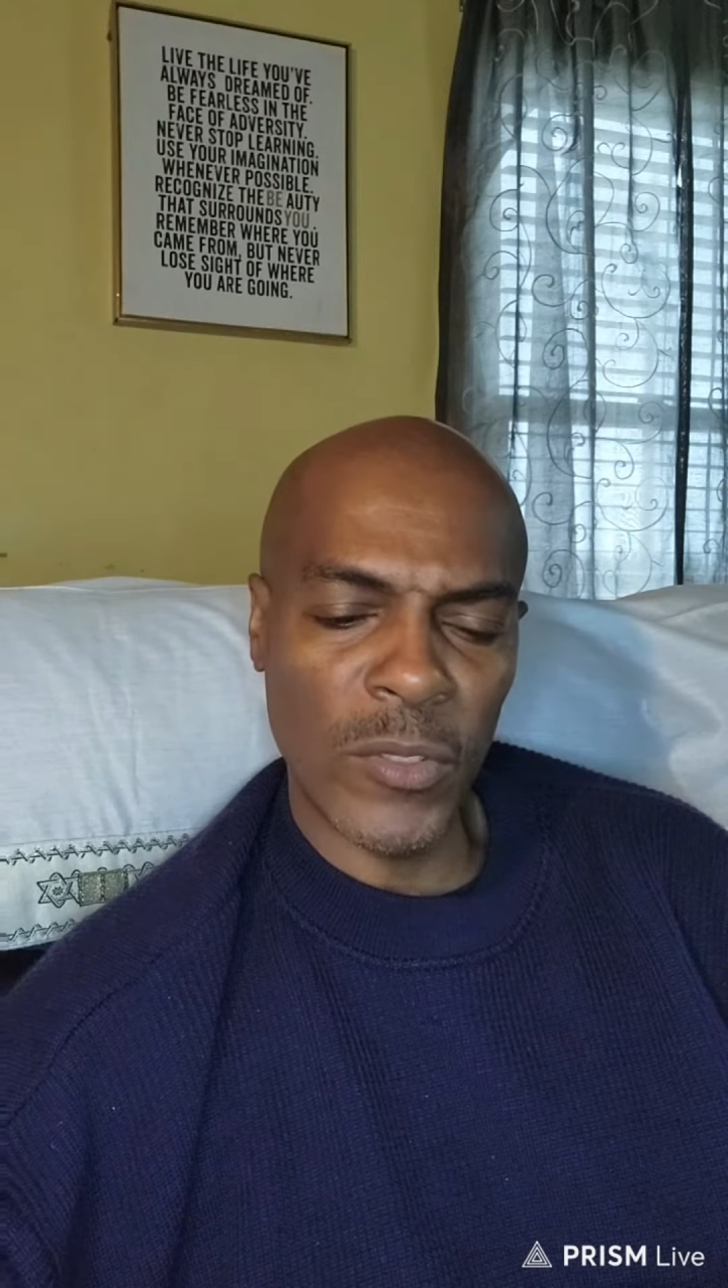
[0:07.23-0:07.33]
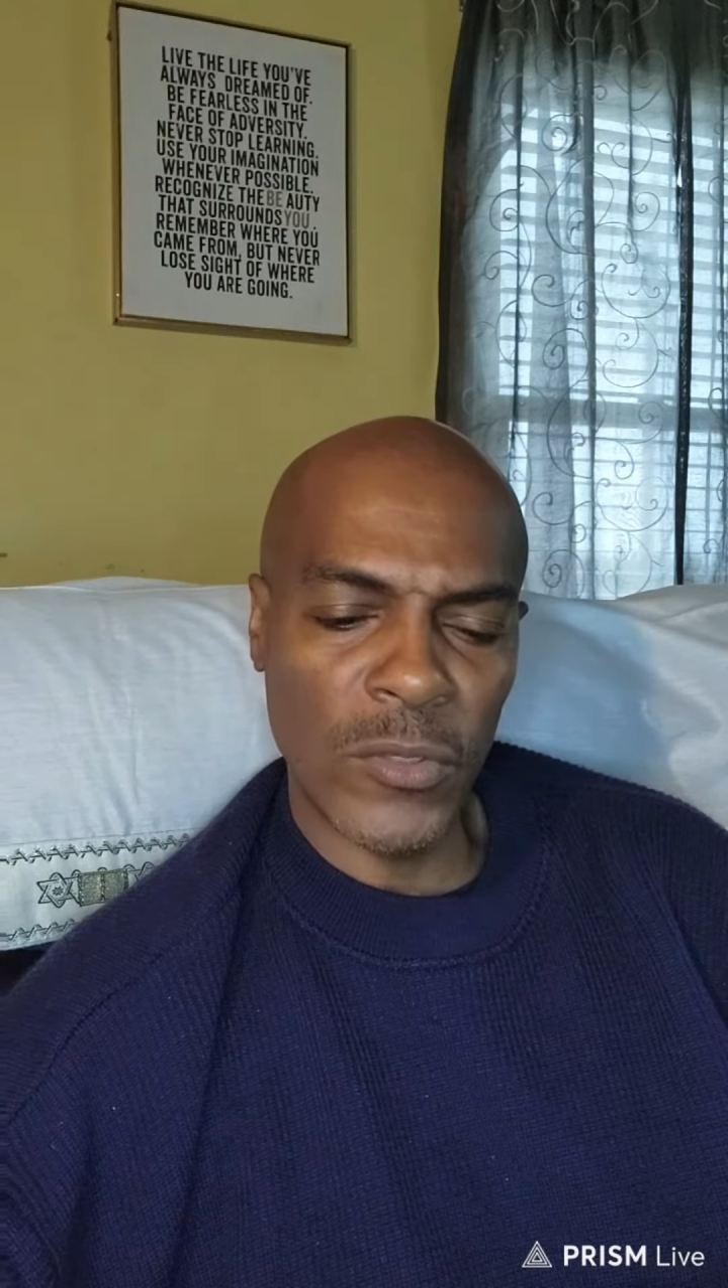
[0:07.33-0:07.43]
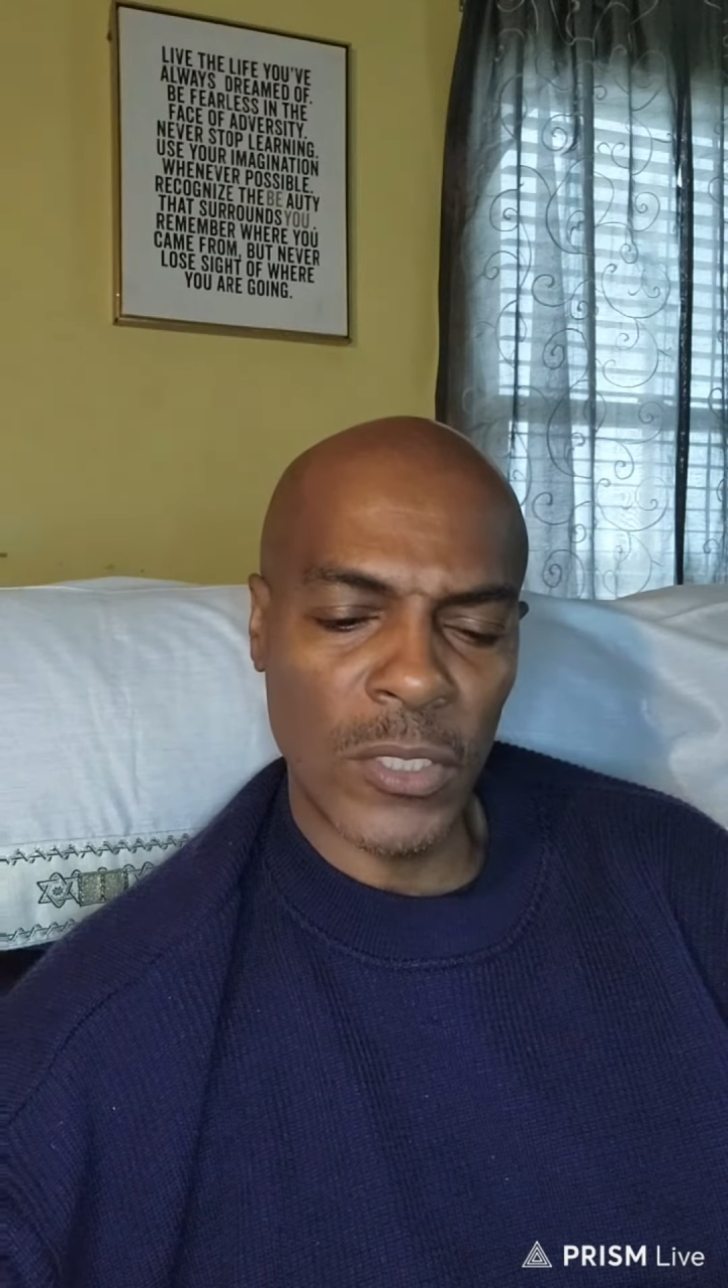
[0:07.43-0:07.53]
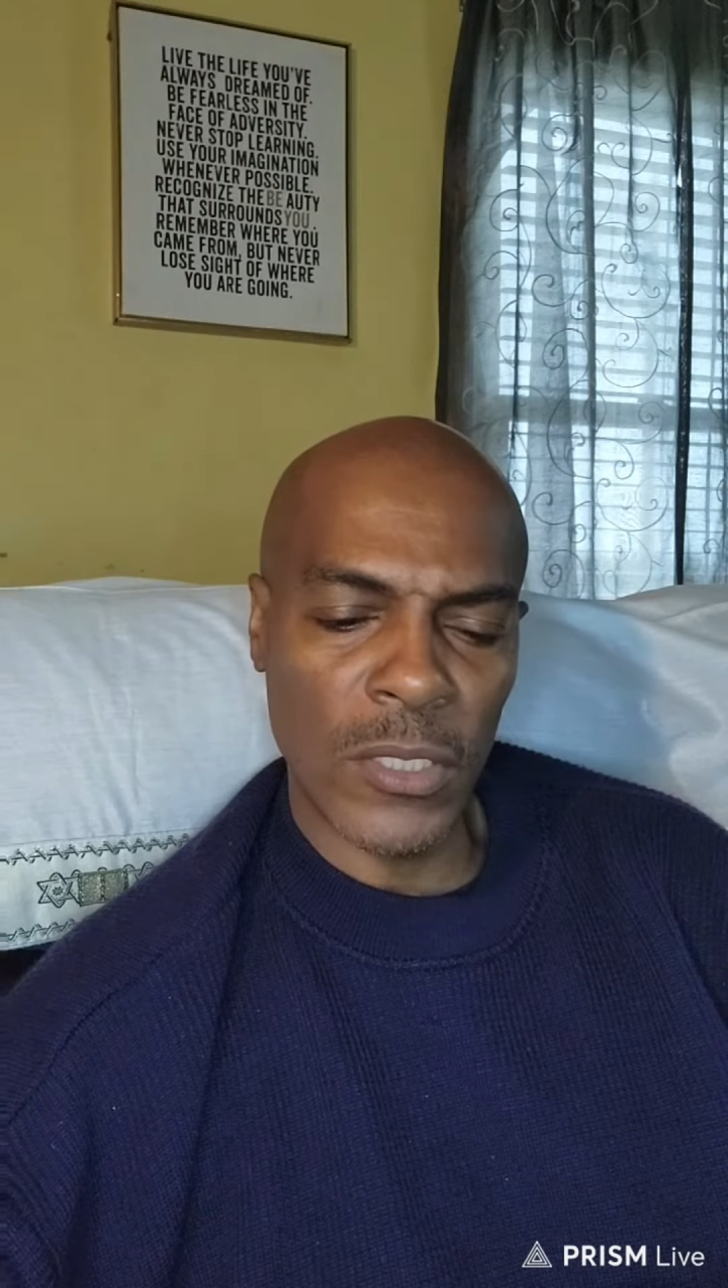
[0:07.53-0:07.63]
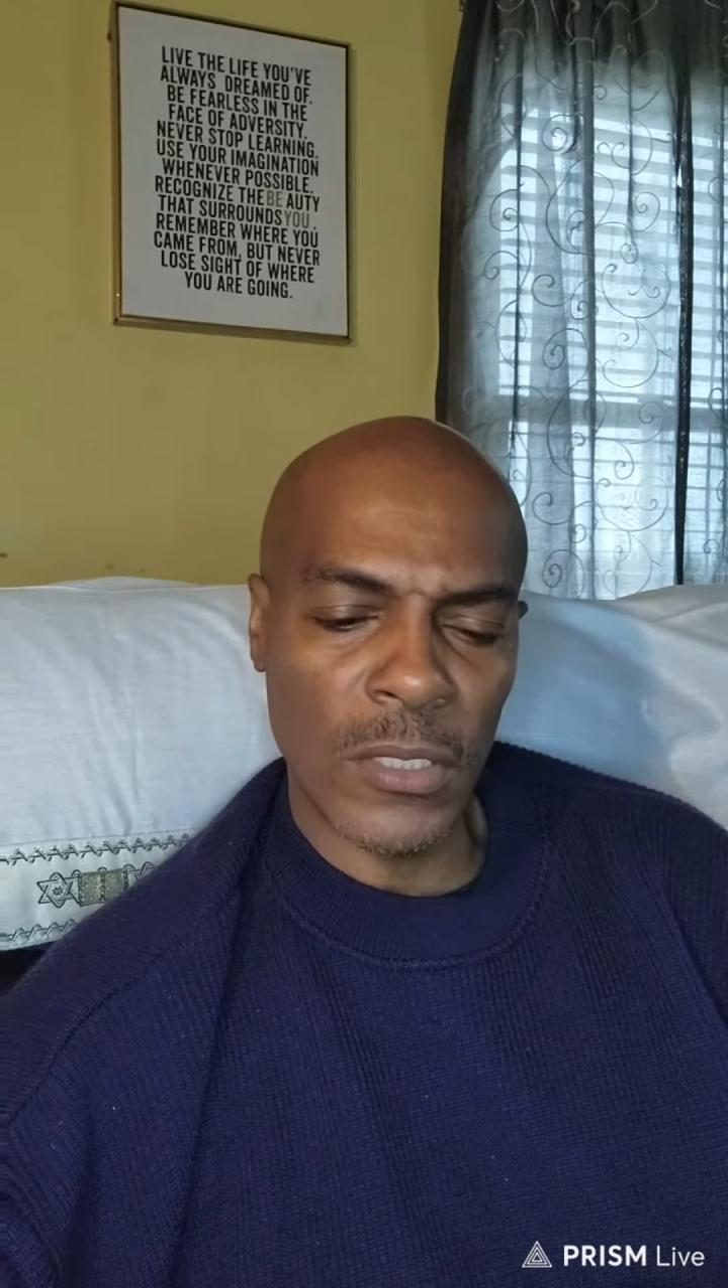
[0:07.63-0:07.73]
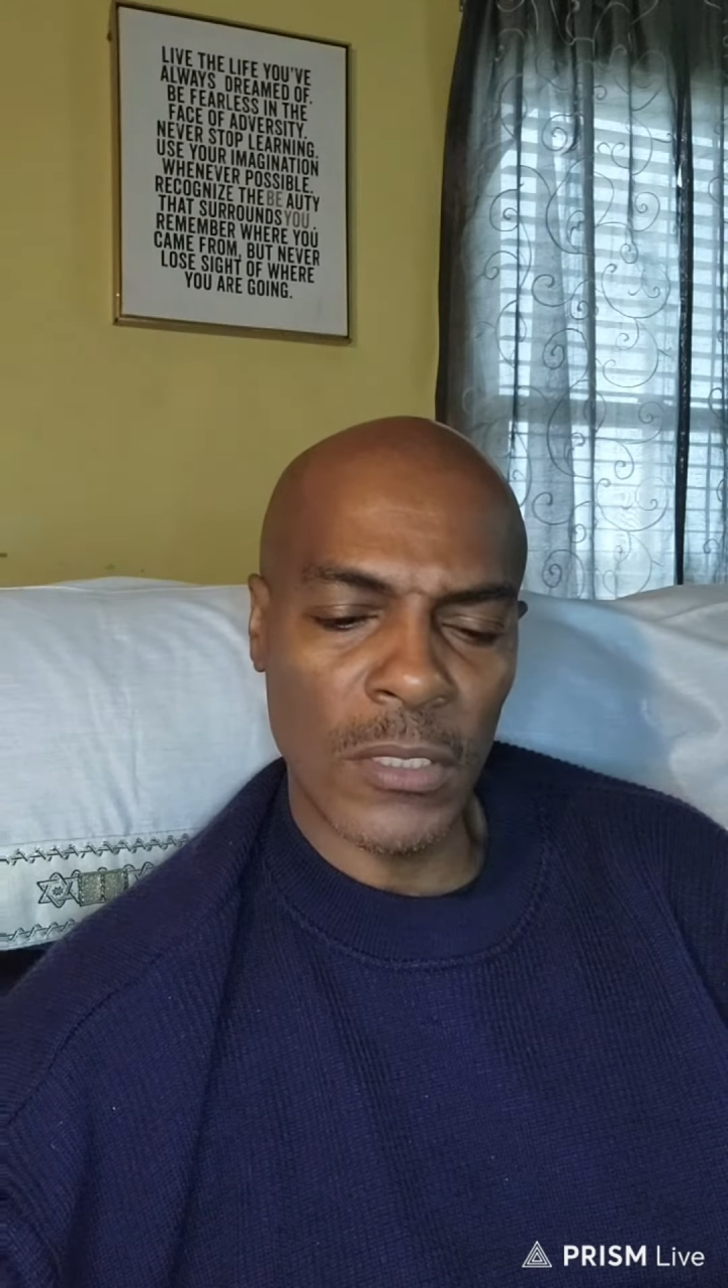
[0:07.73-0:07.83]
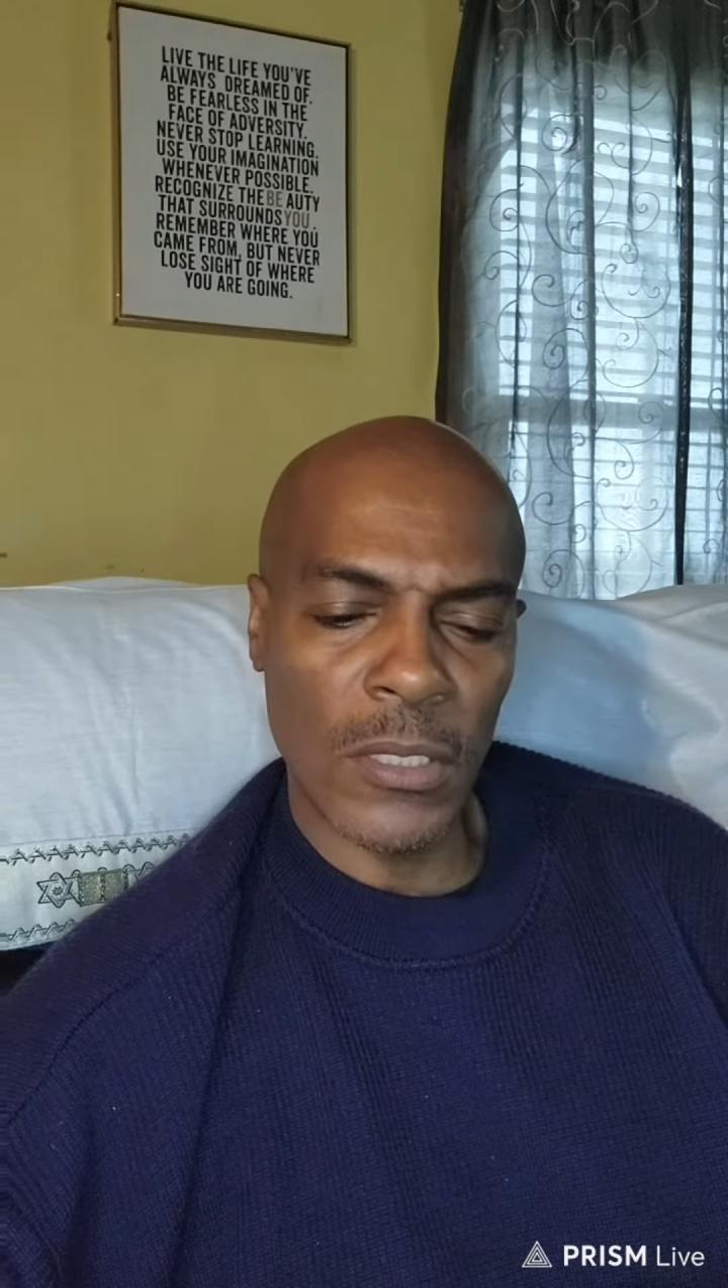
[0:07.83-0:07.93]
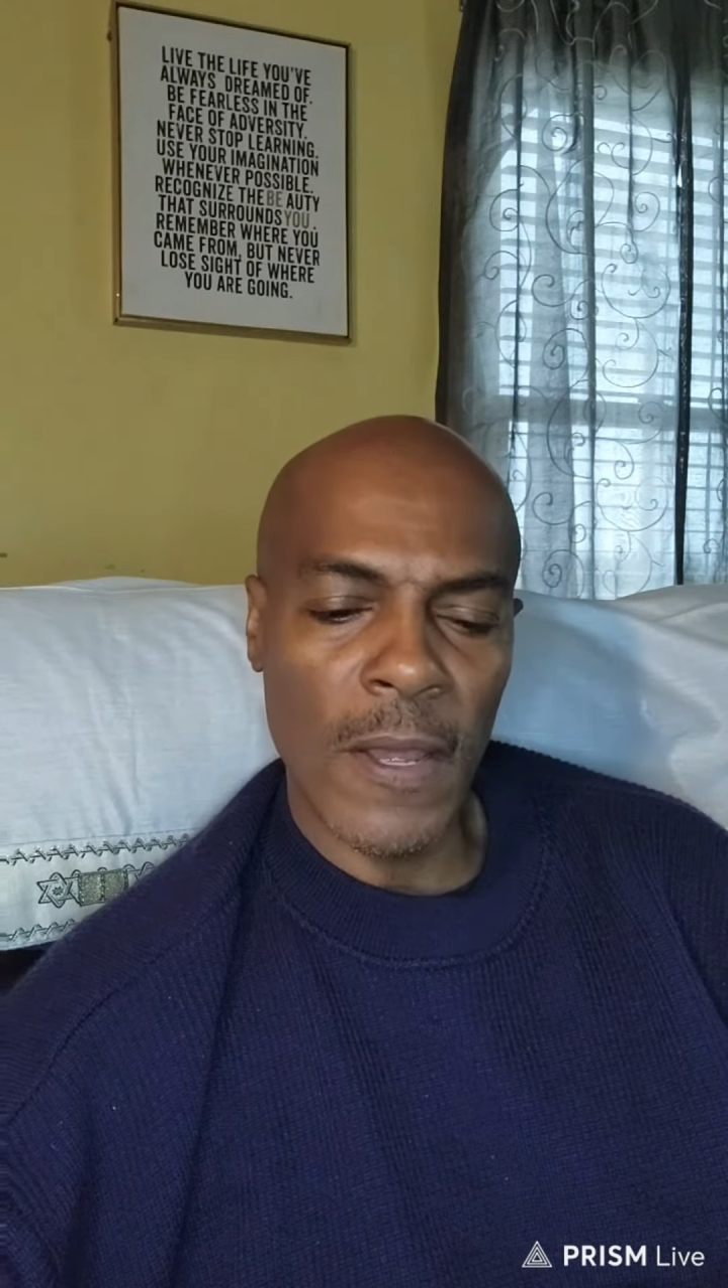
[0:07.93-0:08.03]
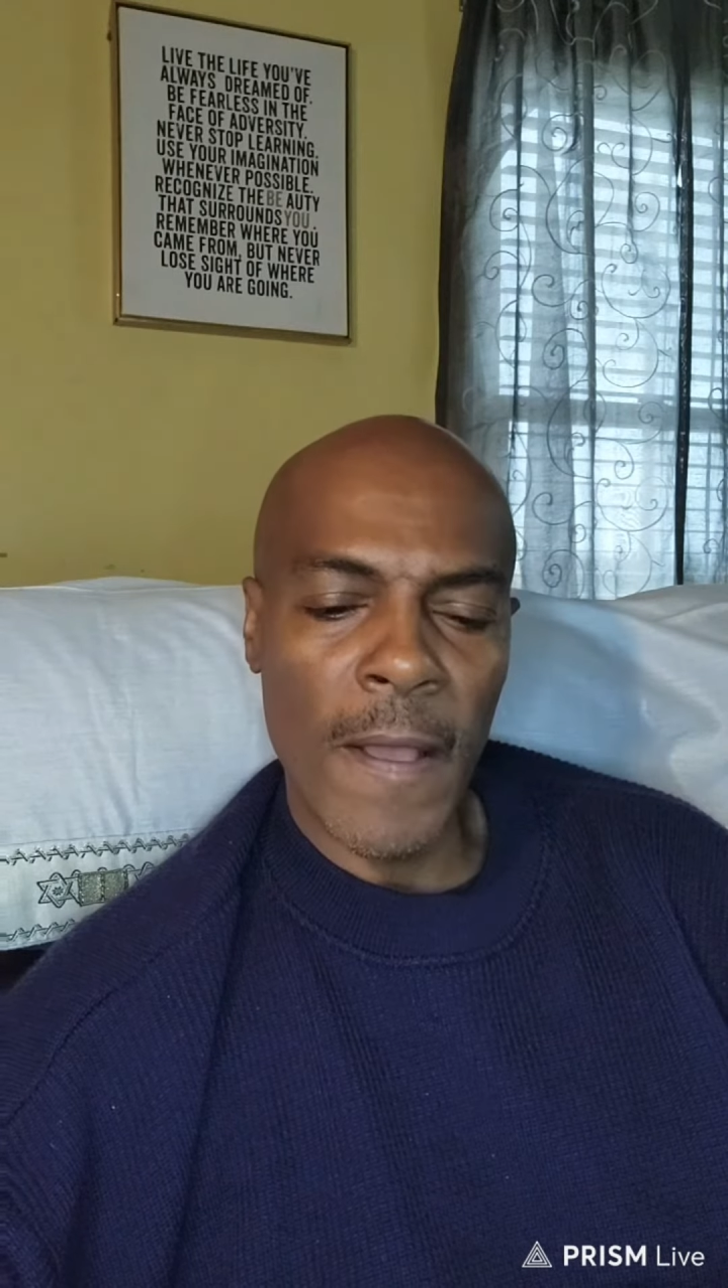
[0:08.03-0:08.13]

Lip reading: of Jesus.